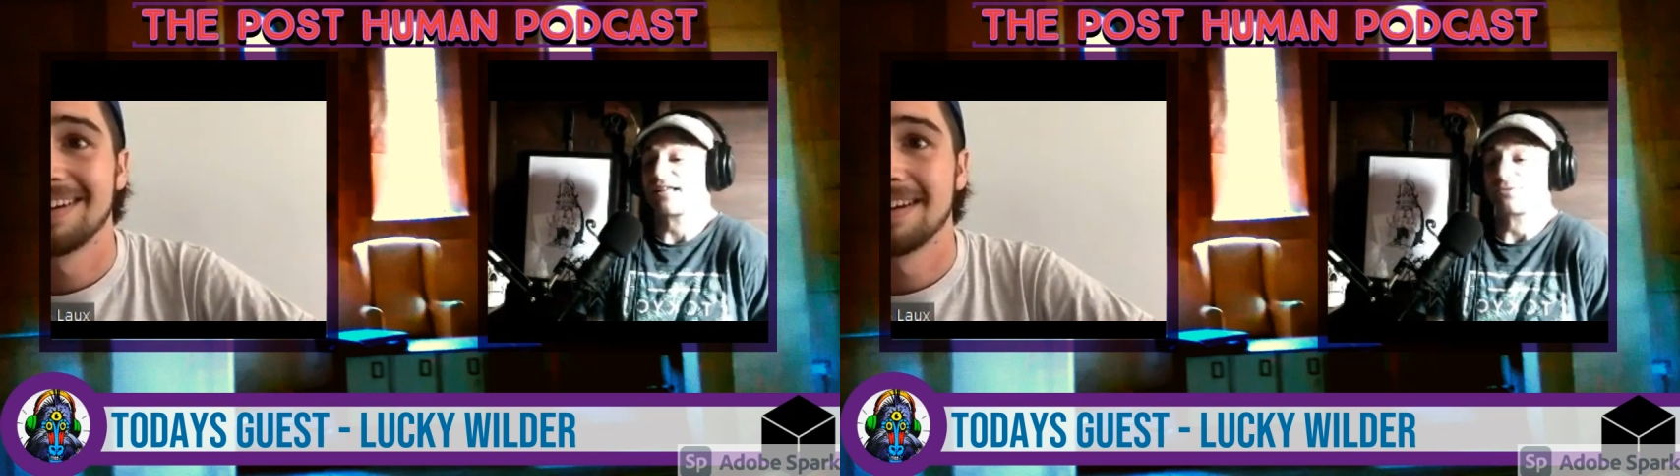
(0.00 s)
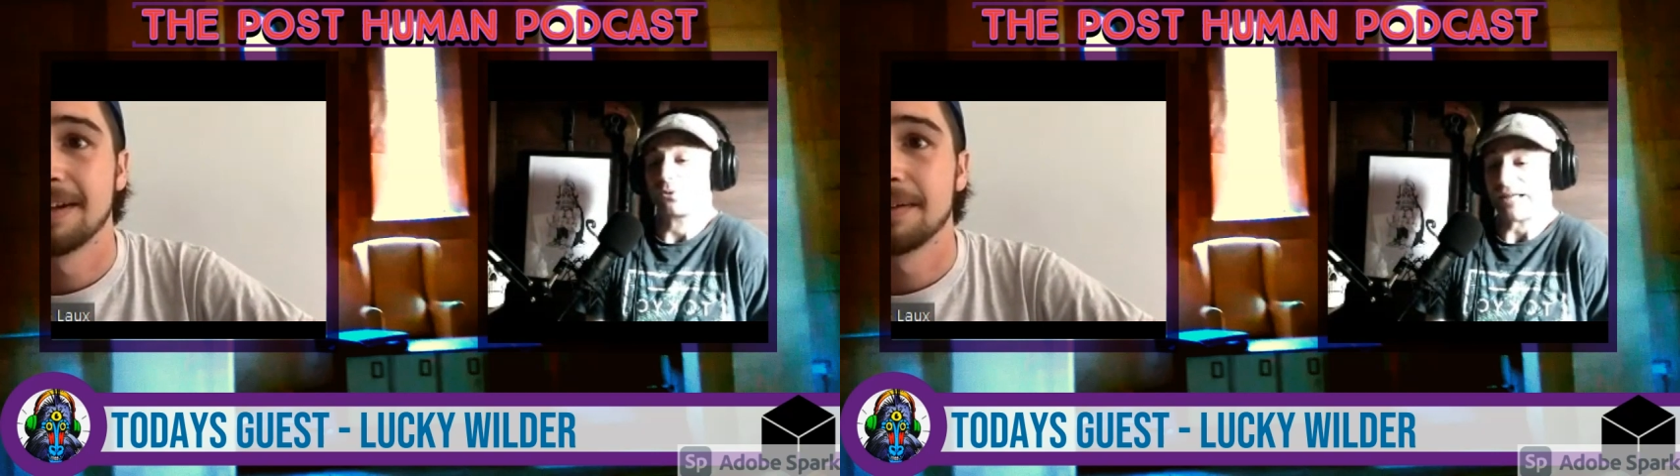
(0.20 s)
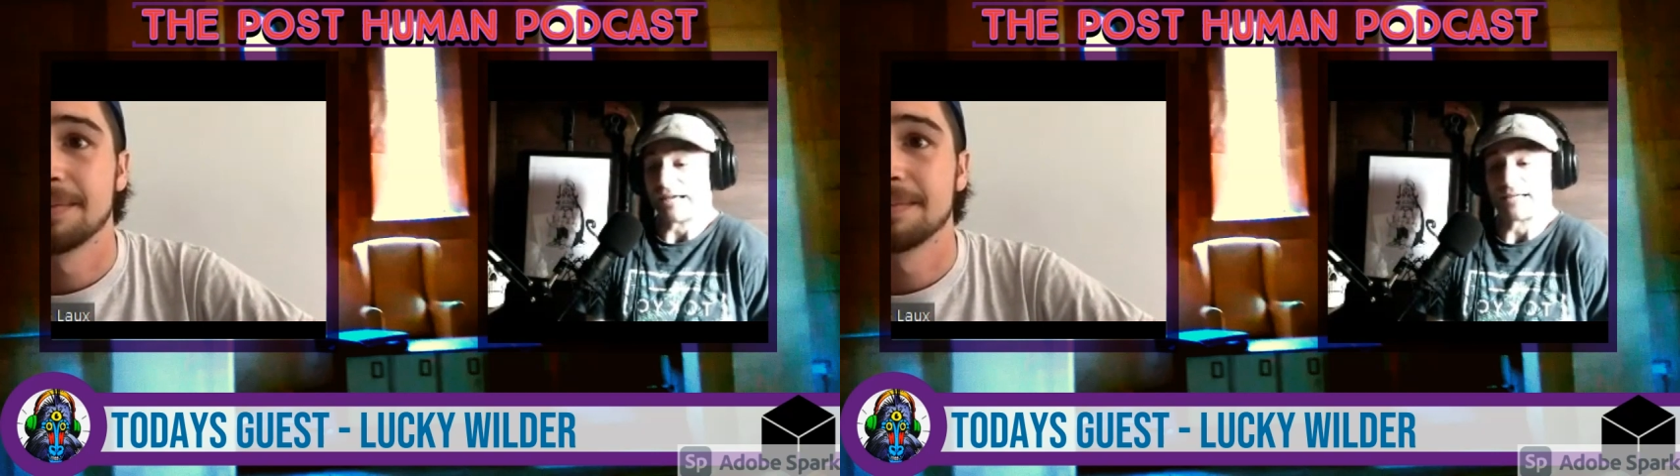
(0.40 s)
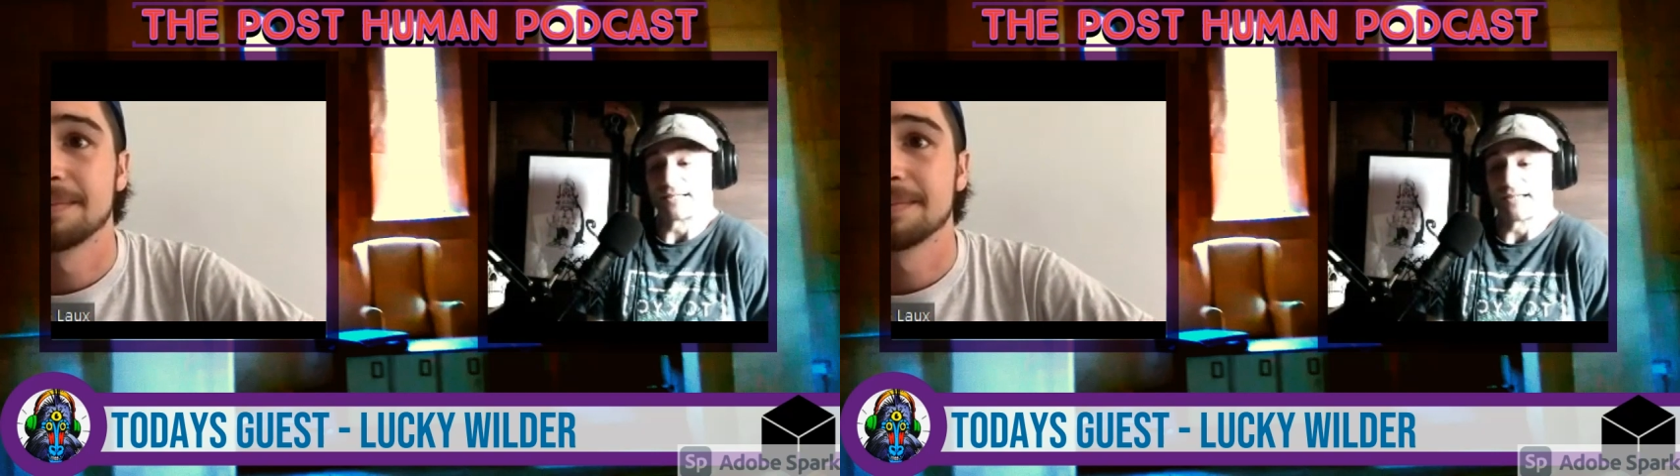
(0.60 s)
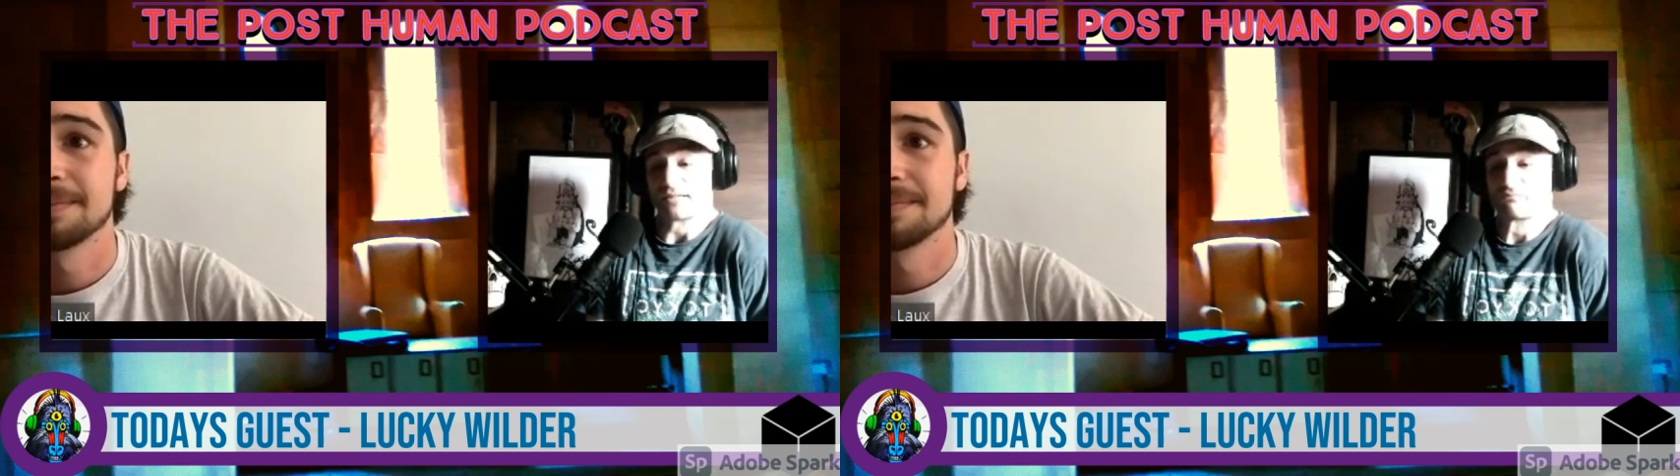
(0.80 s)
all
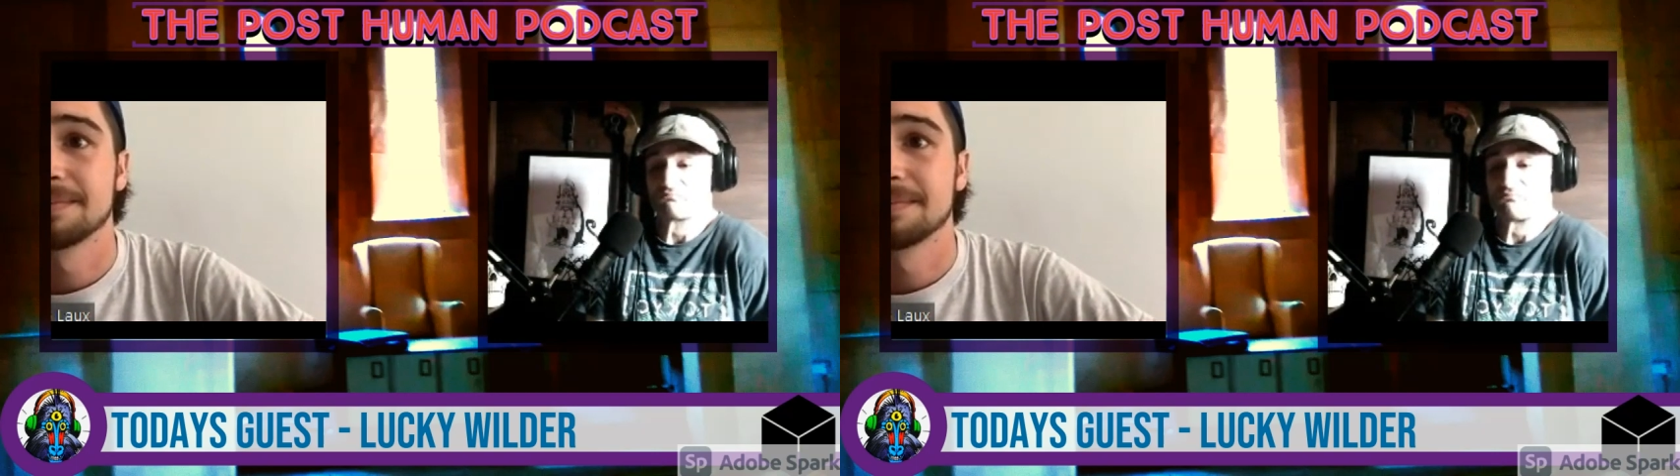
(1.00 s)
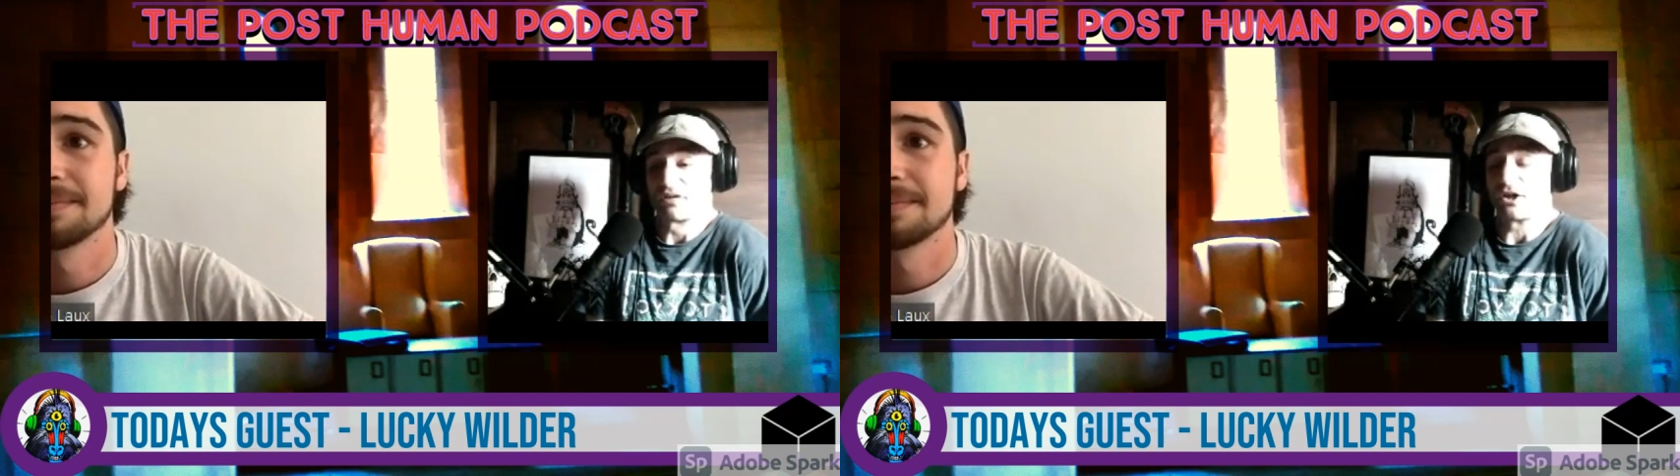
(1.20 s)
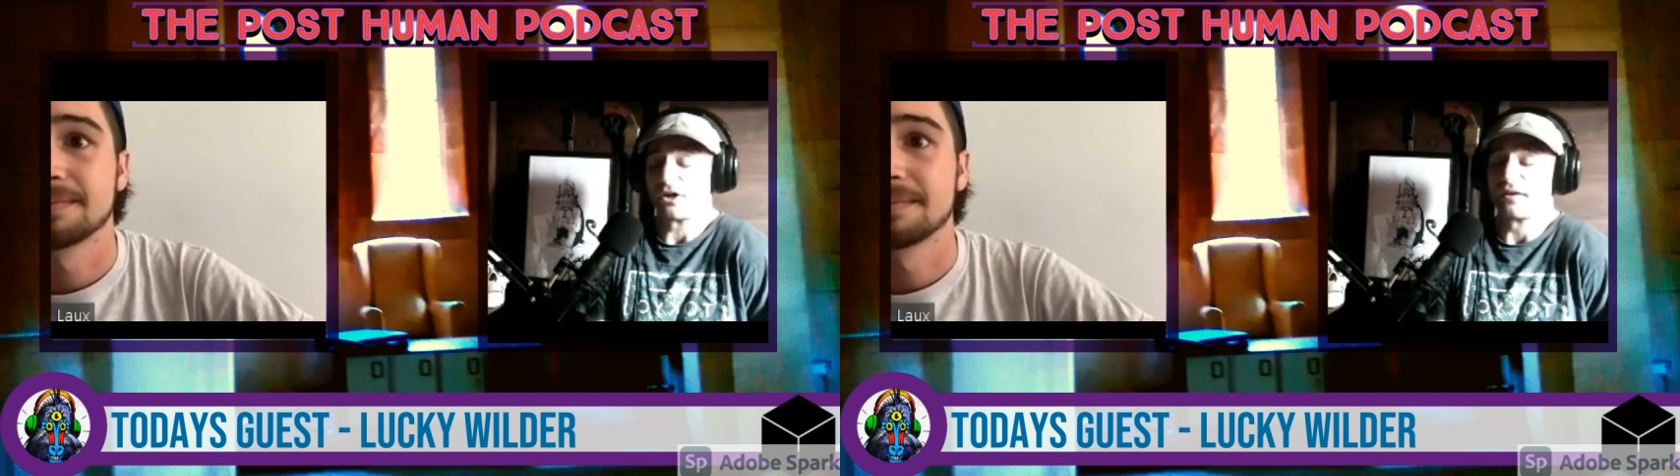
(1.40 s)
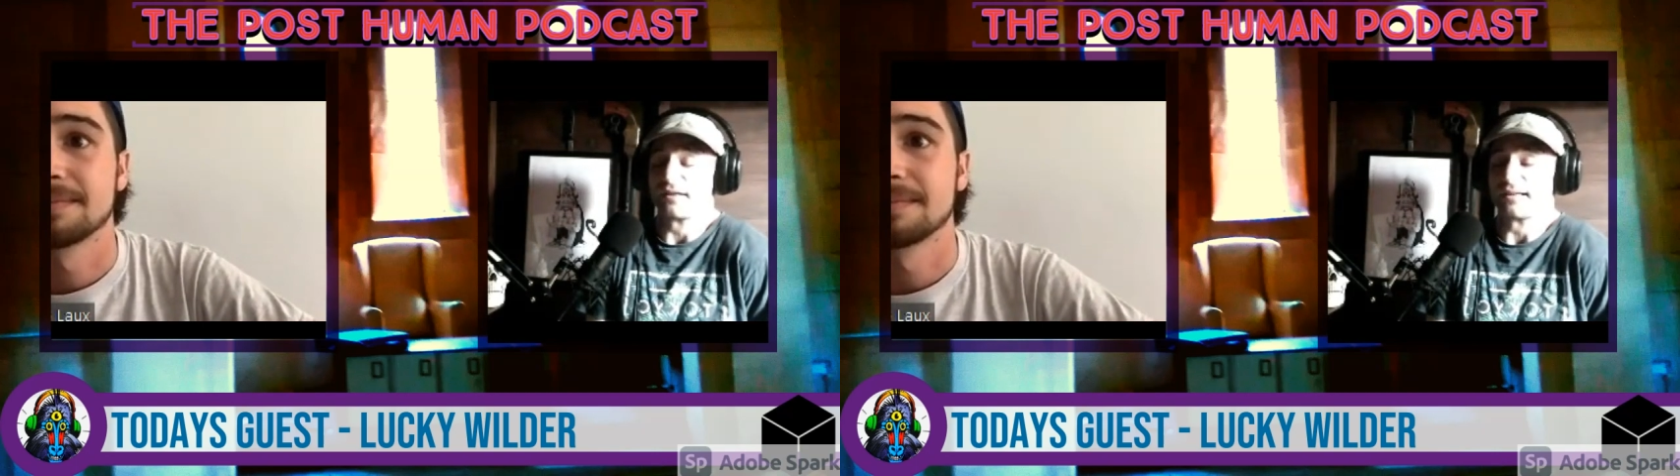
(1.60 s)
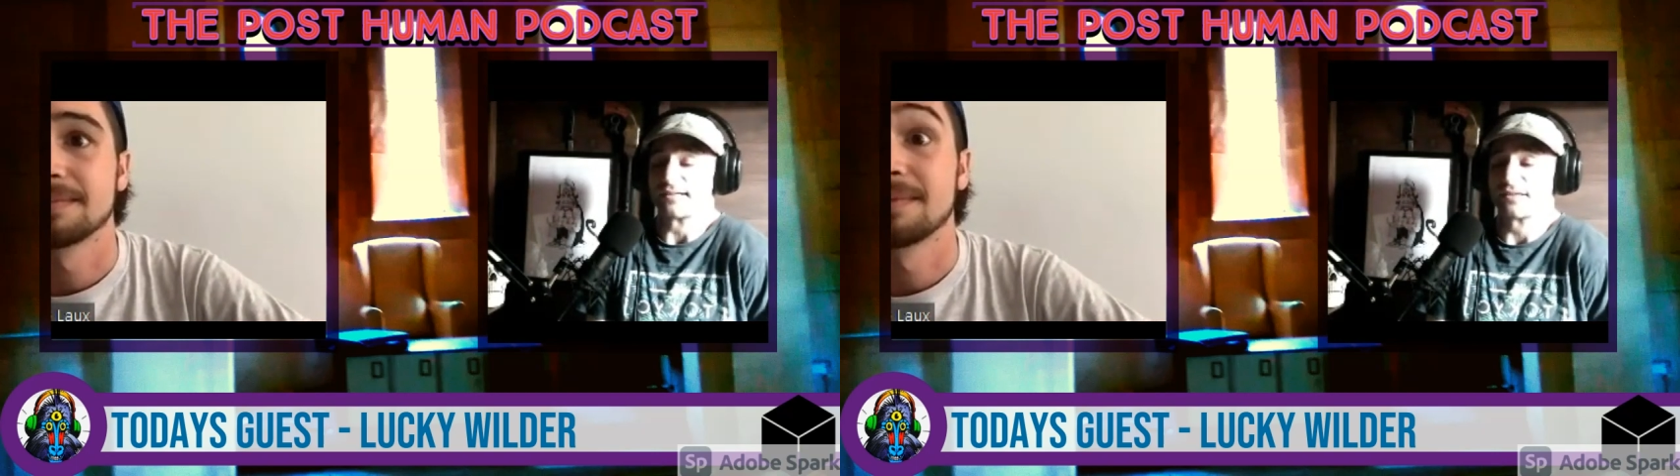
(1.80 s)
lazy, and I think that's a